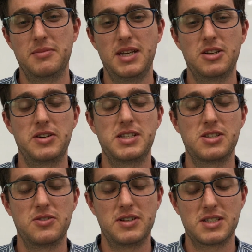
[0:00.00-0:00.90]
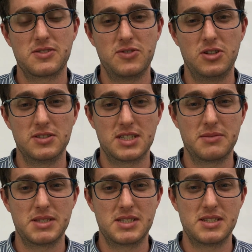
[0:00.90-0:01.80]
increase your risk for
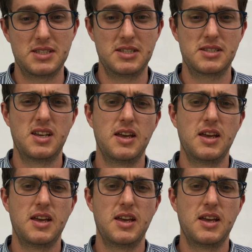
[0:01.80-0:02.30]
Alzheimer's disease.